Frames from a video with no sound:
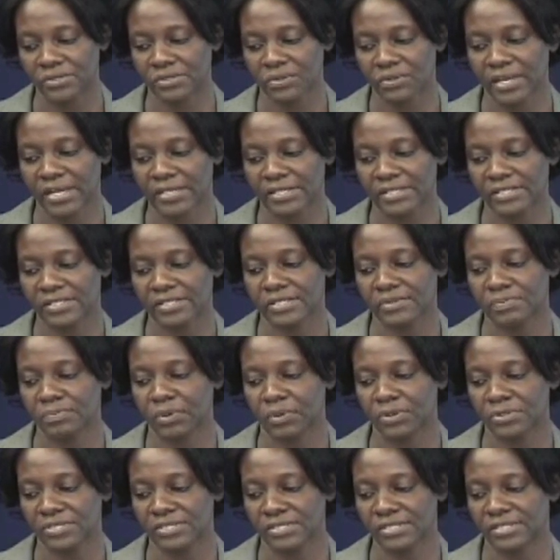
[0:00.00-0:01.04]
So that is
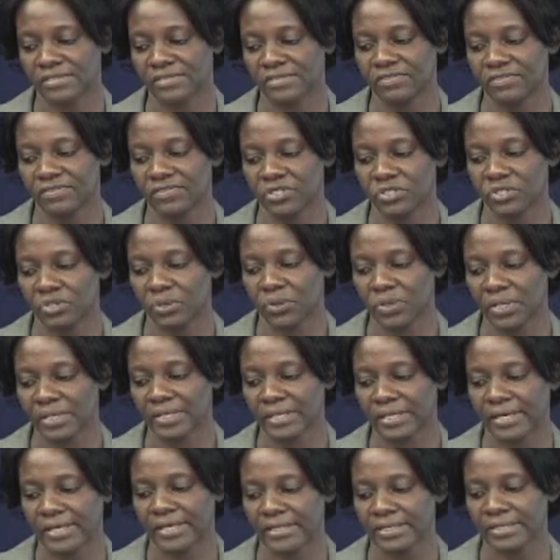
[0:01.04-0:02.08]
positive,
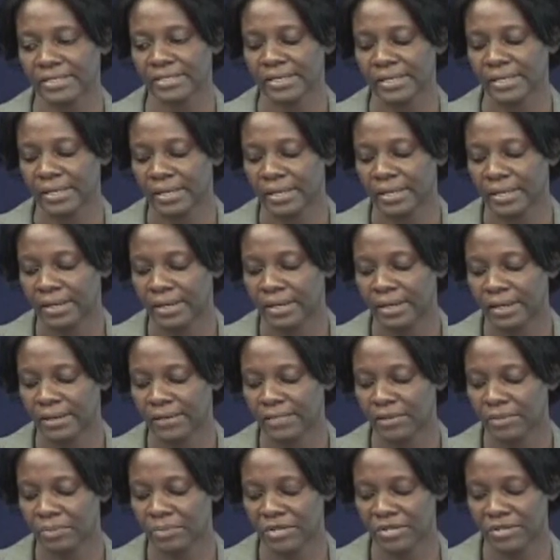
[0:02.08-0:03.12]
showing that
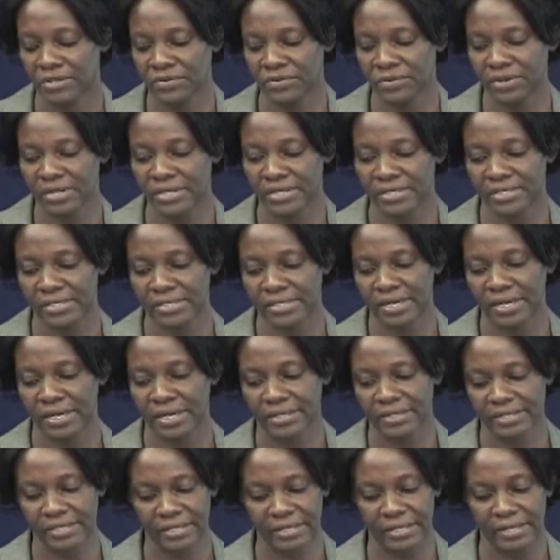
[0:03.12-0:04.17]
the bid rent
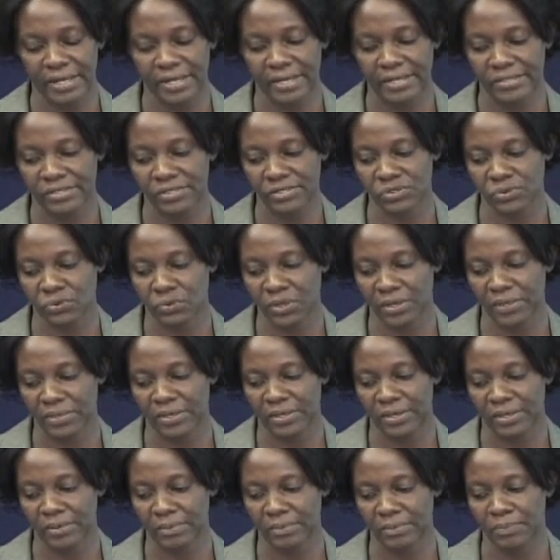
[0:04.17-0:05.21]
declines when
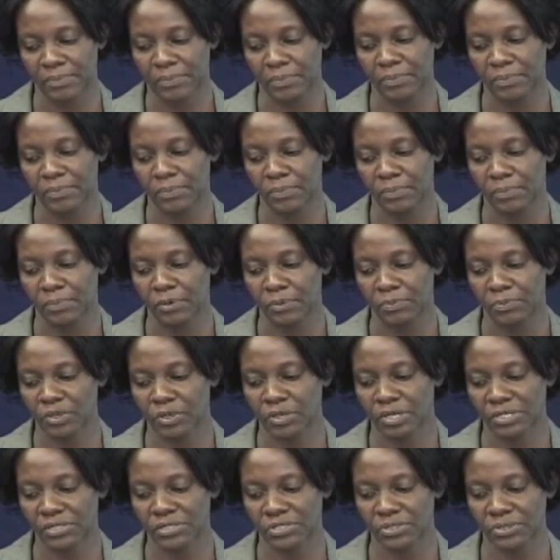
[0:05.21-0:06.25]
the
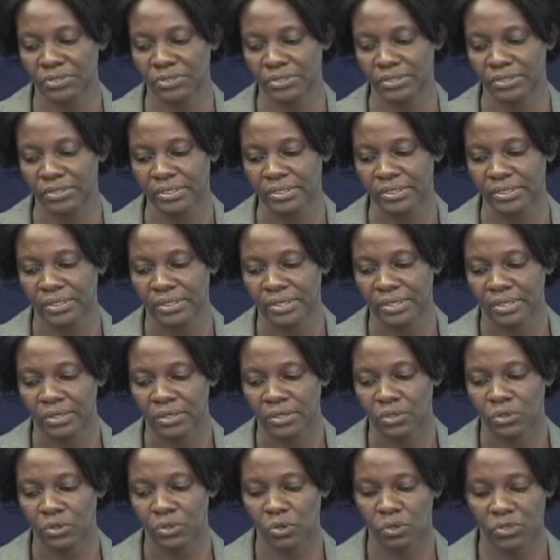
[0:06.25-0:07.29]
population
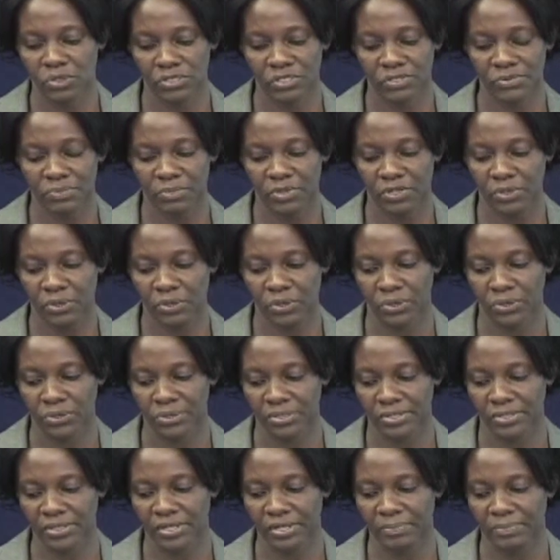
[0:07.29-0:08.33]
goes
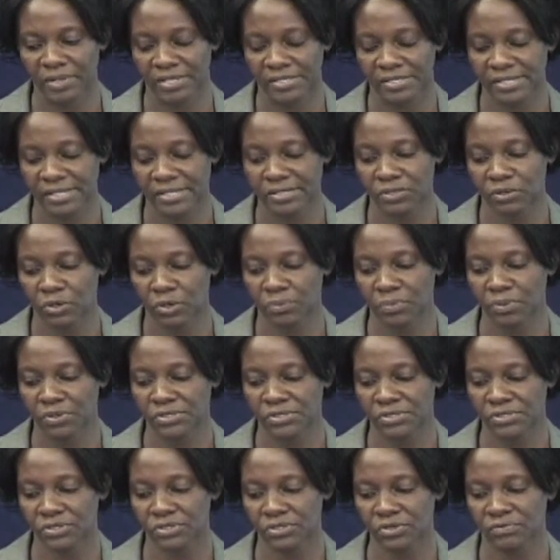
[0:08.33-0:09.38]
beyond, the percent
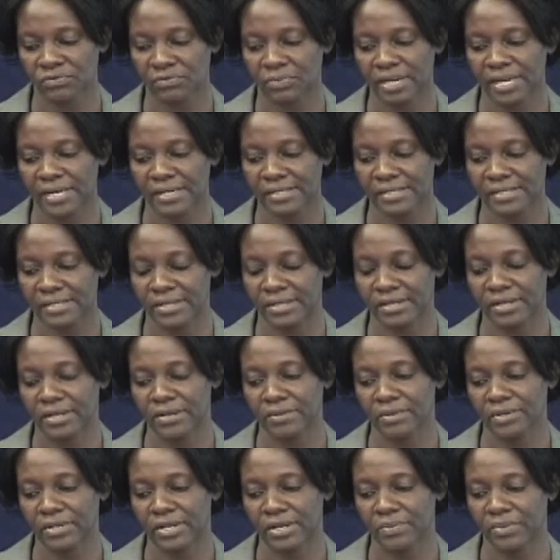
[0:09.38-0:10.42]
composition of blacks in the
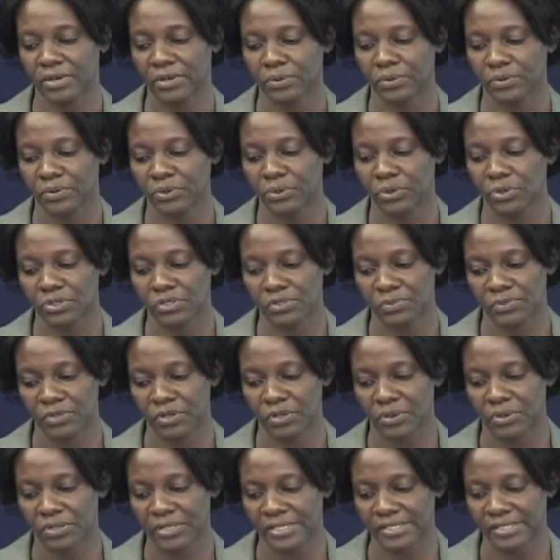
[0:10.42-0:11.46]
neighborhood goes
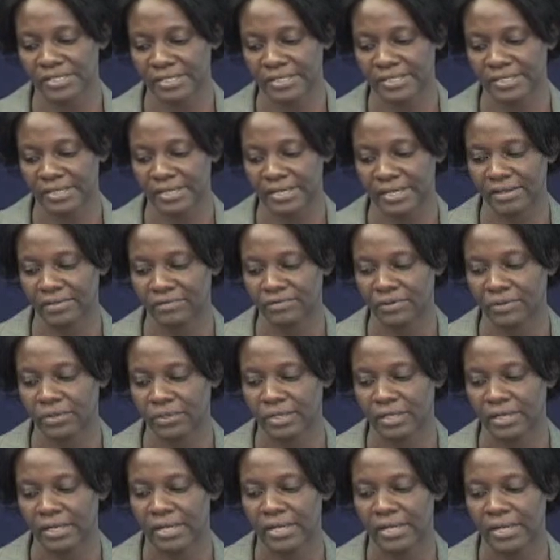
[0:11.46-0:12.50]
beyond a certain level.